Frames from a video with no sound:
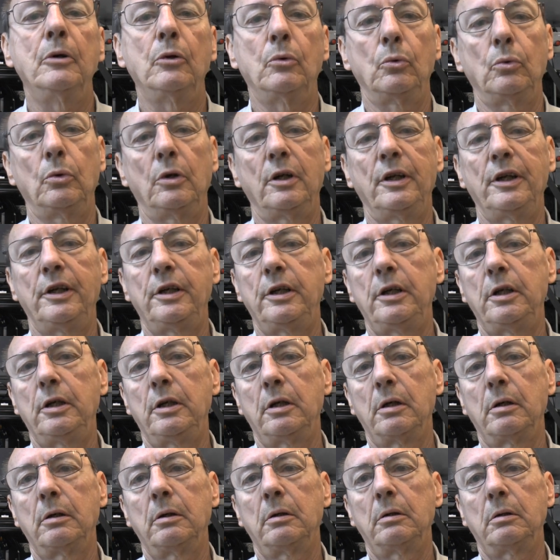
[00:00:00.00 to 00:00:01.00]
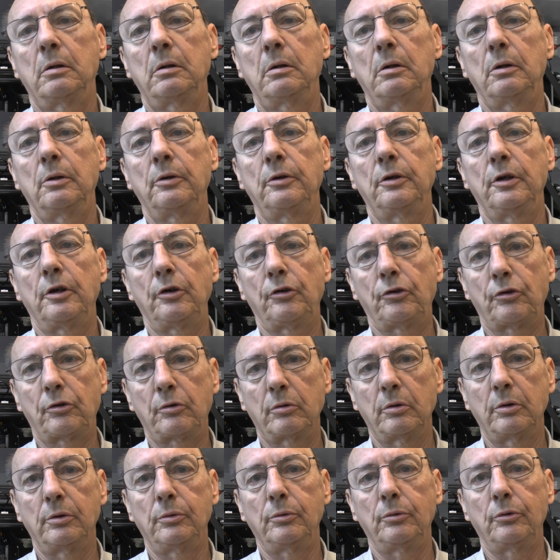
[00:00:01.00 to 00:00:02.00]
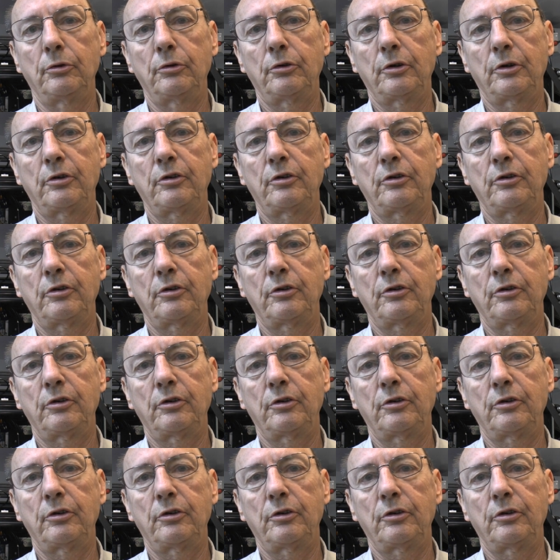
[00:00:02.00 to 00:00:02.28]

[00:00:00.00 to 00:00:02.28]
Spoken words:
mil lead on their screws.